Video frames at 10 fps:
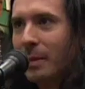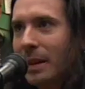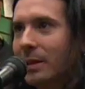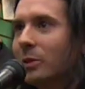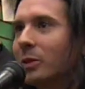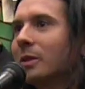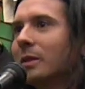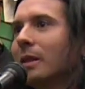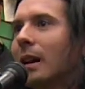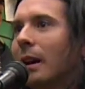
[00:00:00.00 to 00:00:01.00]
mids.
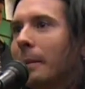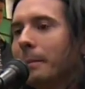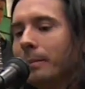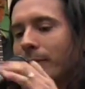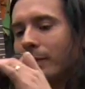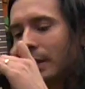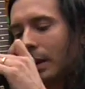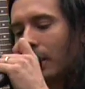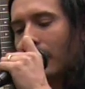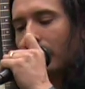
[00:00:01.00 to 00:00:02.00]

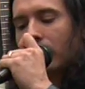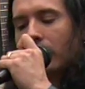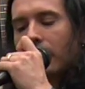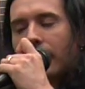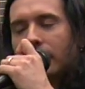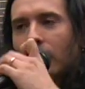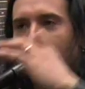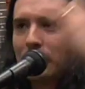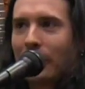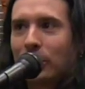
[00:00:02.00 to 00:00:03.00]
You know, when I was younger in high school, it
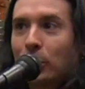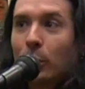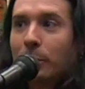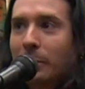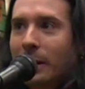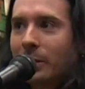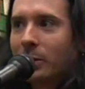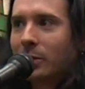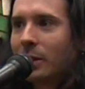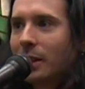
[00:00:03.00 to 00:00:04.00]
was about scooped
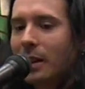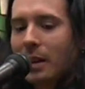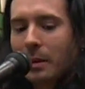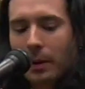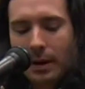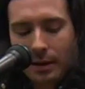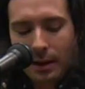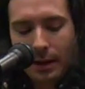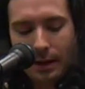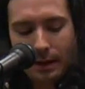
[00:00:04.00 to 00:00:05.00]
mids.
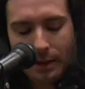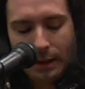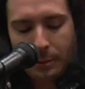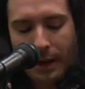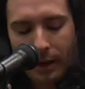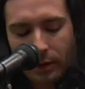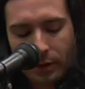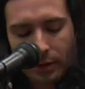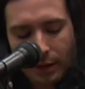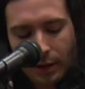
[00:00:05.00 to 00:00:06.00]
But these
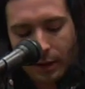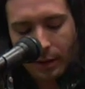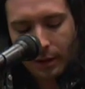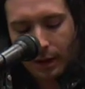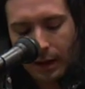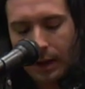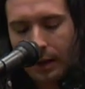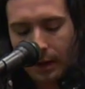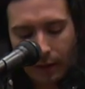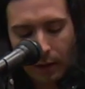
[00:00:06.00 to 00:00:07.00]
pedals
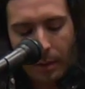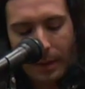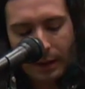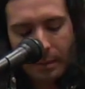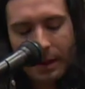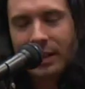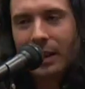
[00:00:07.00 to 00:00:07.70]
are all about the mids.